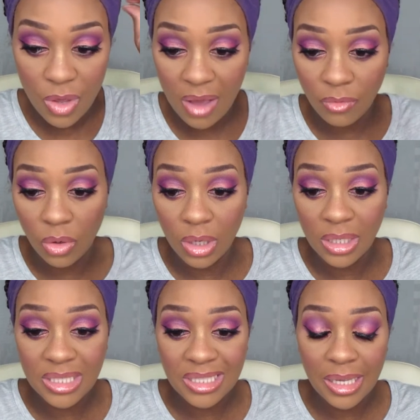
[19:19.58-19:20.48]
if you
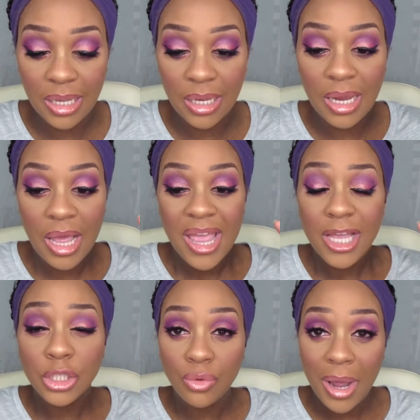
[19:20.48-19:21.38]
have oily skin,
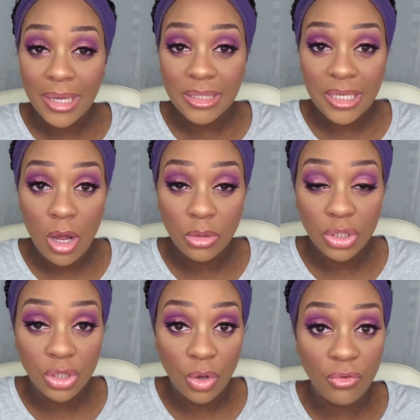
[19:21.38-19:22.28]
it dries
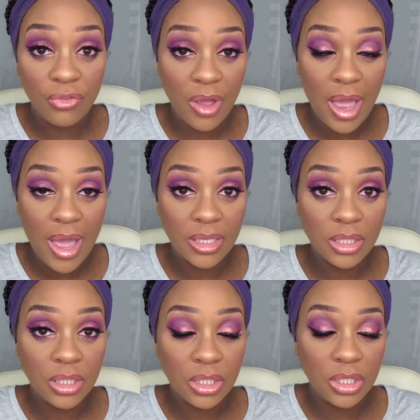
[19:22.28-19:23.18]
down so
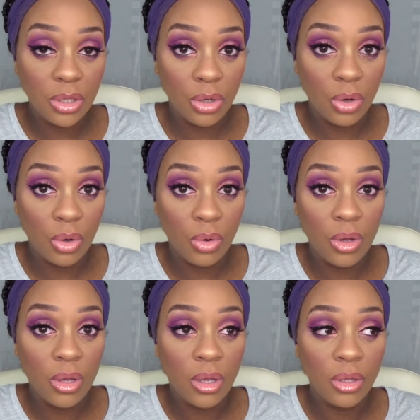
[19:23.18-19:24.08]
fast
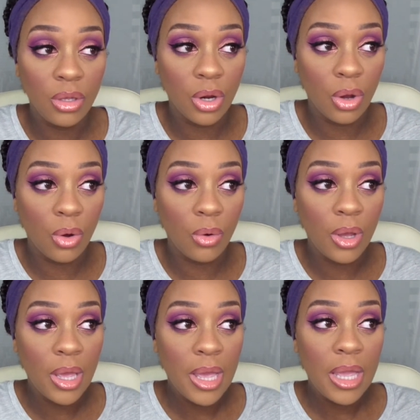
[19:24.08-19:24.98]
until, you
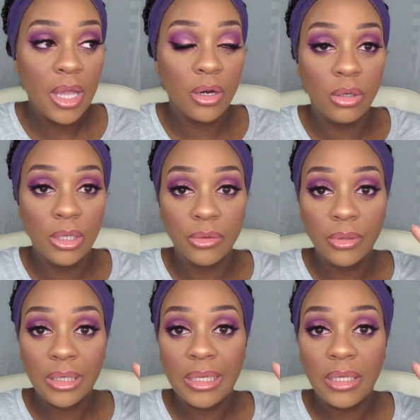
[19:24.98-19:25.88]
know, it'll
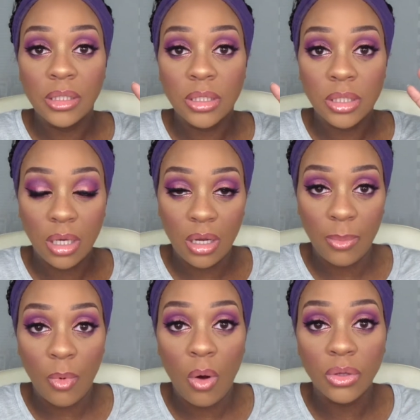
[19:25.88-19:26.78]
literally
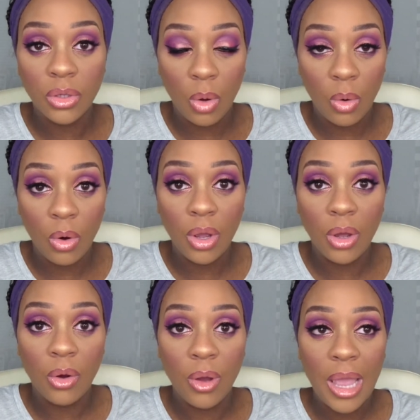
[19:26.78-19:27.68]
suck up all the
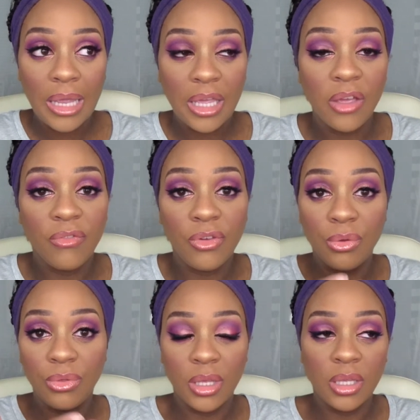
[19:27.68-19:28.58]
oil and
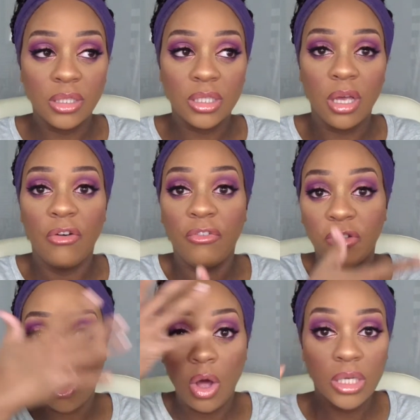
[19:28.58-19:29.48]
give you this
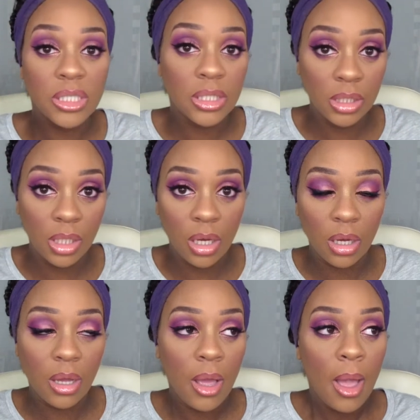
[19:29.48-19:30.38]
flawless
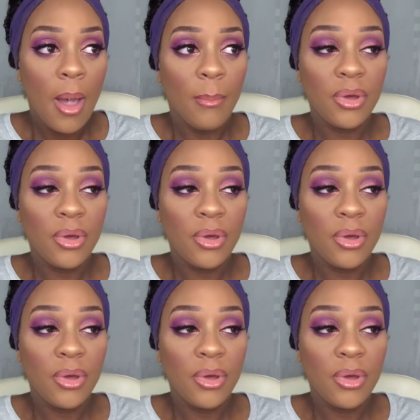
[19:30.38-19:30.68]
look.